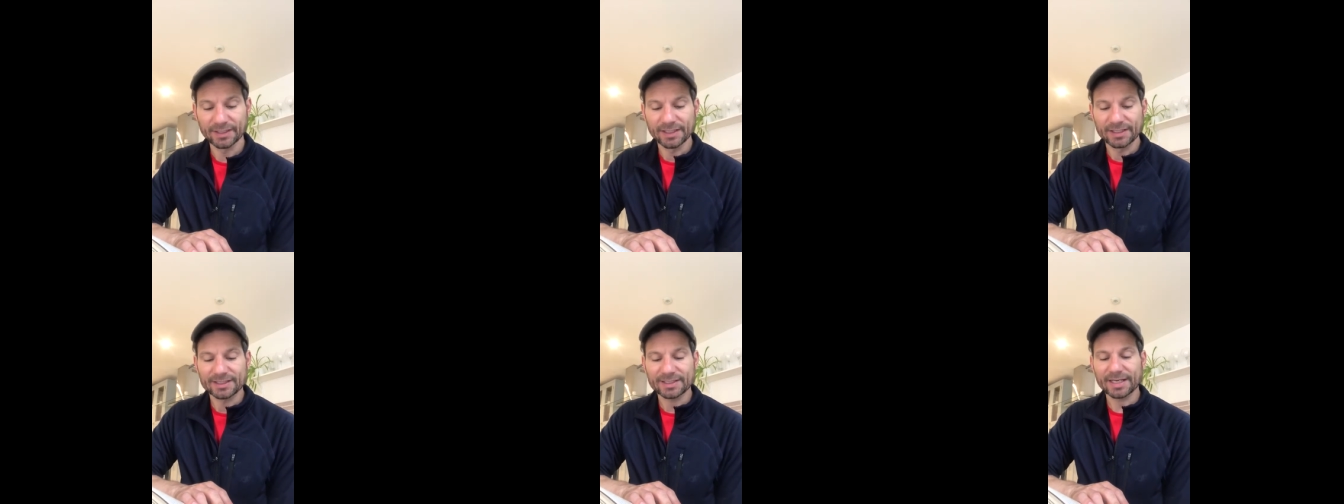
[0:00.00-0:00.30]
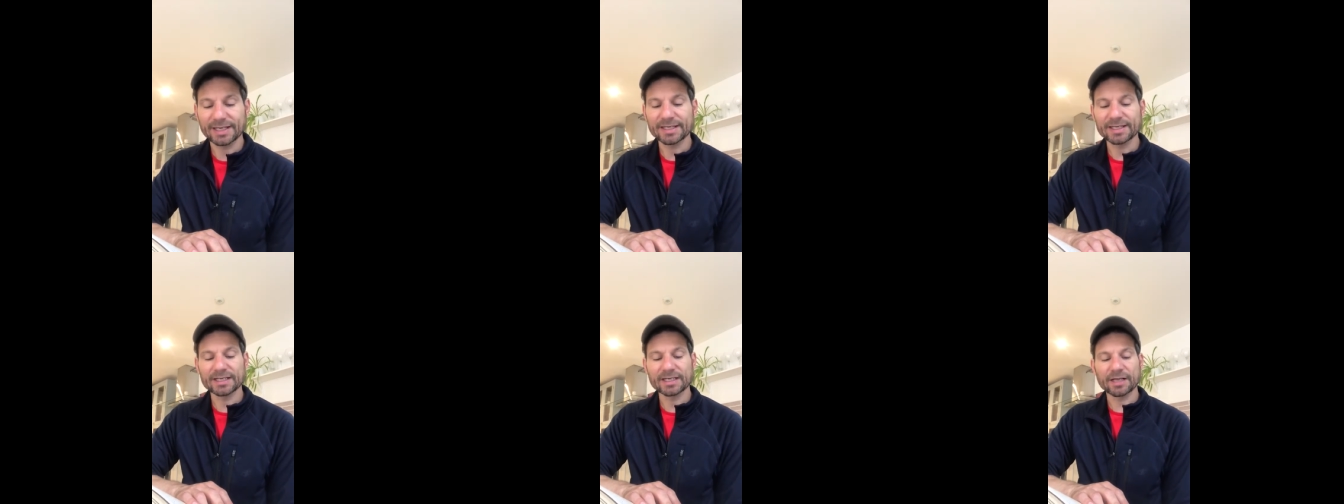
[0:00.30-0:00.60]

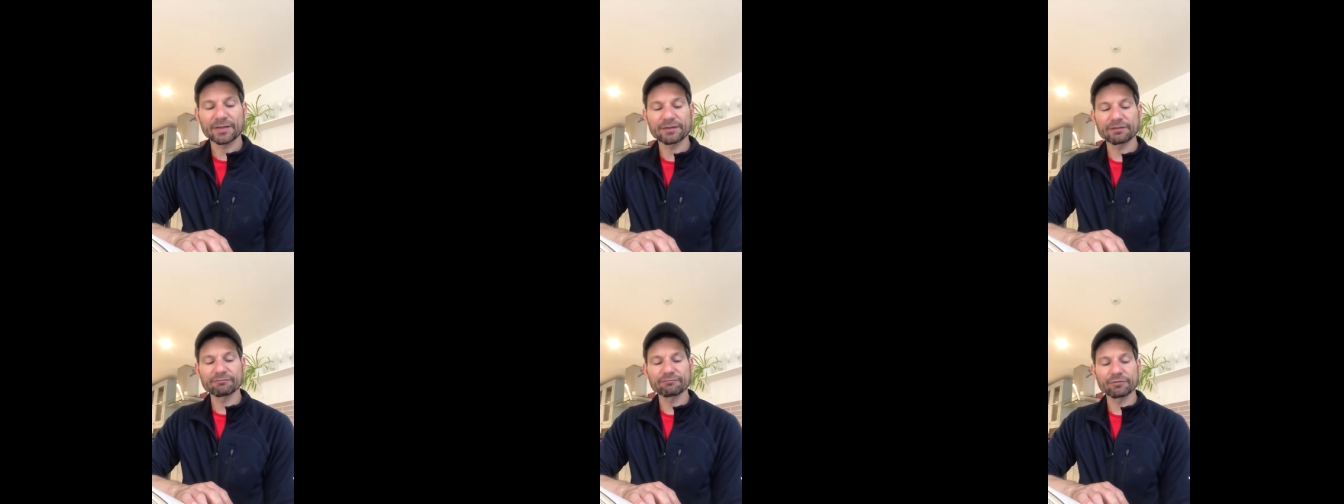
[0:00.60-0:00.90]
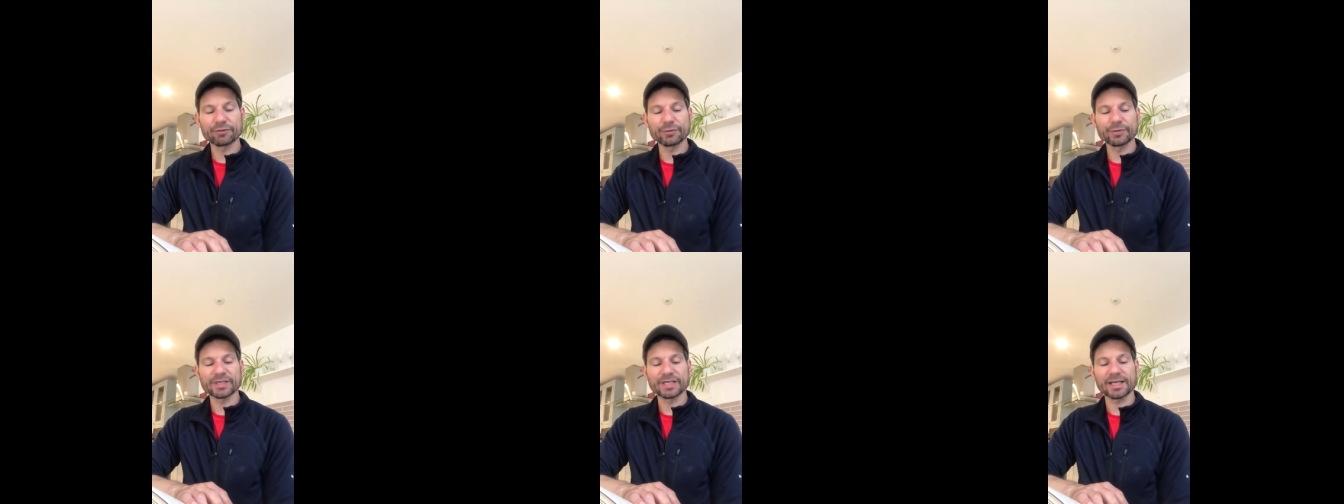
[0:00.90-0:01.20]
Take another
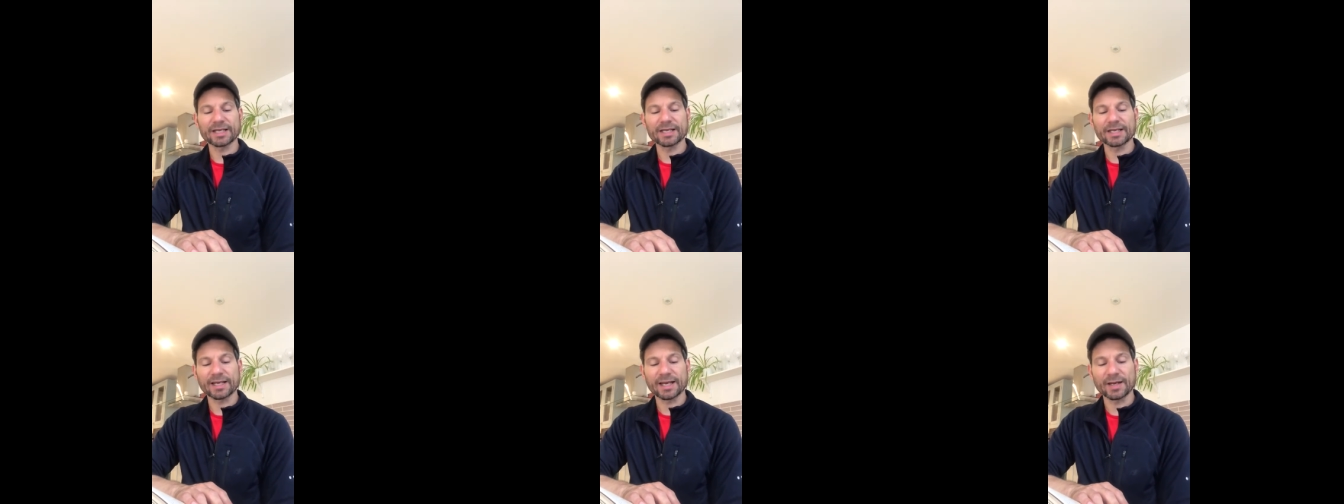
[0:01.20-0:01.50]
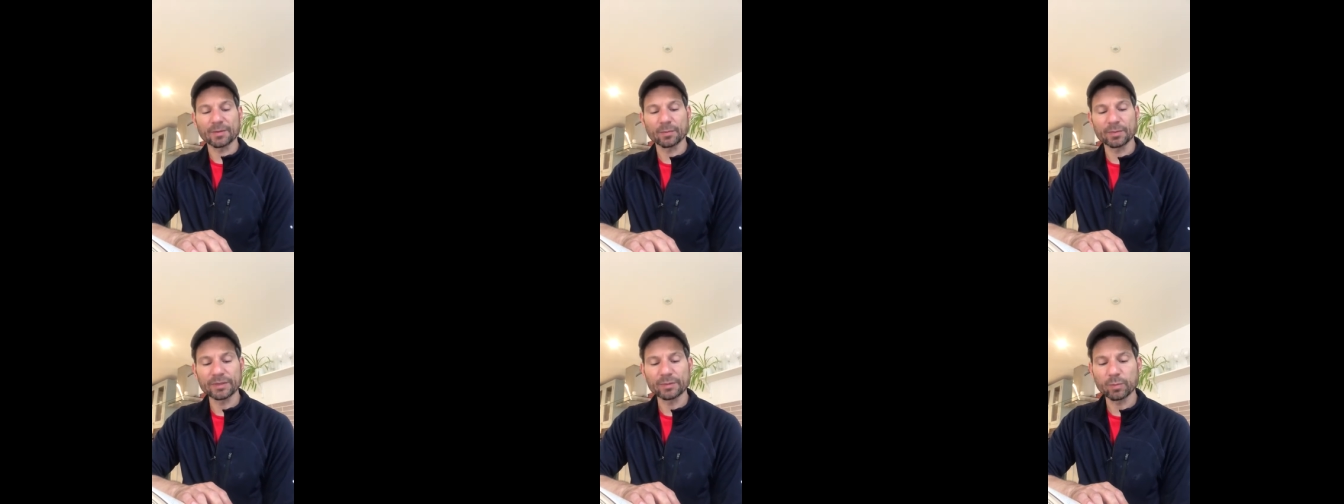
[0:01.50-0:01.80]
route in
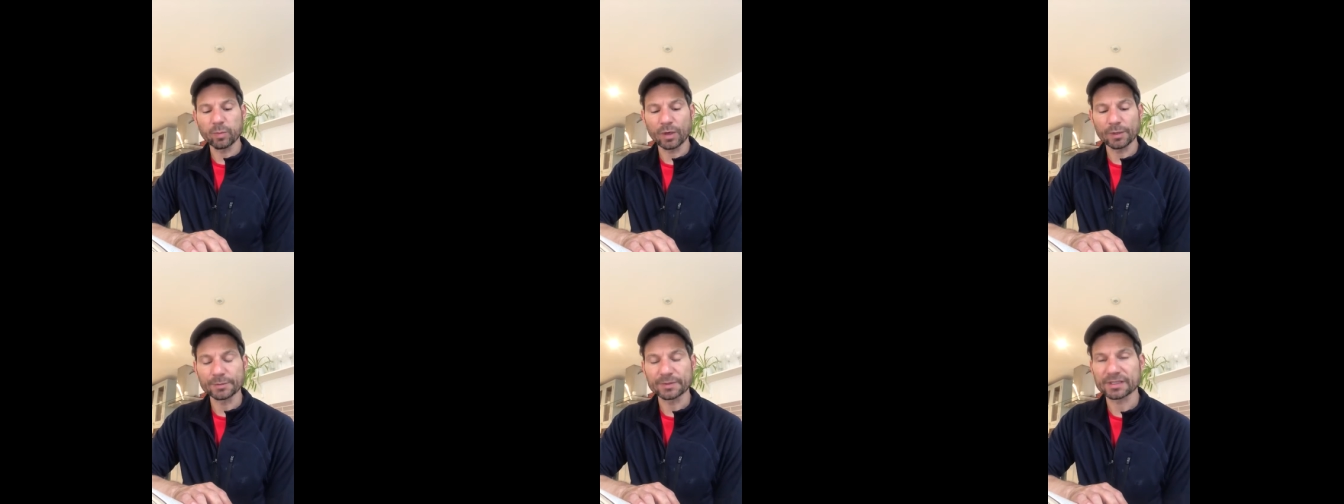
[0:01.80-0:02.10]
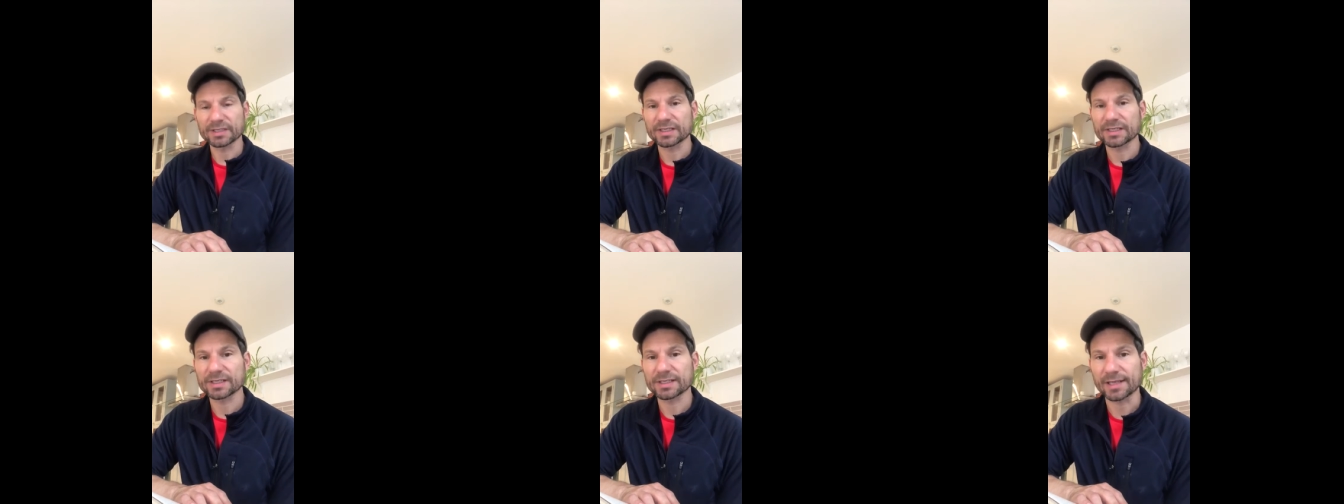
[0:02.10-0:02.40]
and we
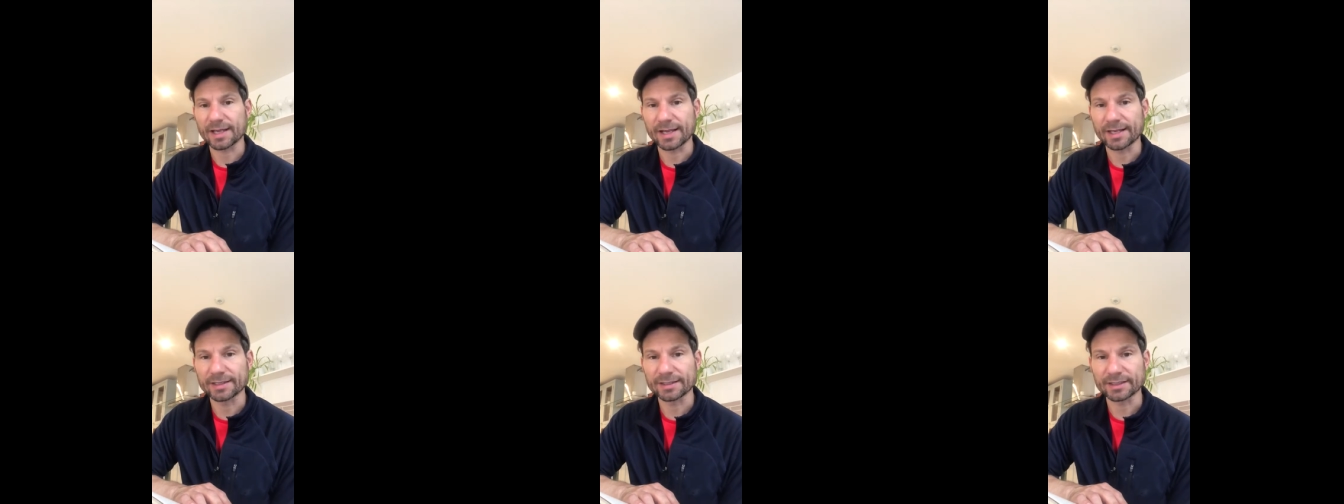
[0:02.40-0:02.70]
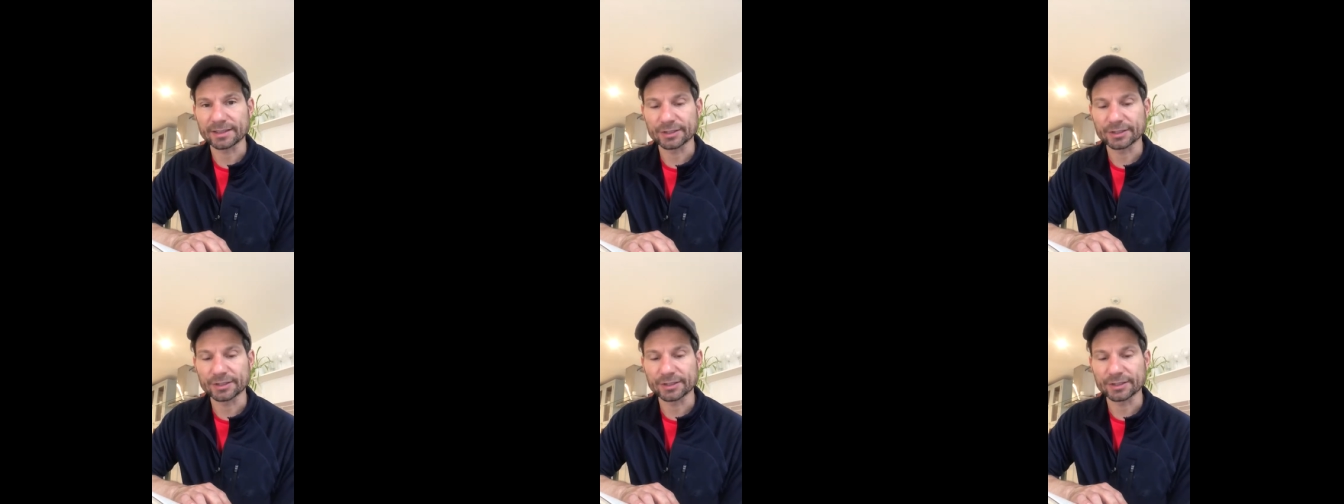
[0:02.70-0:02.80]
won't stand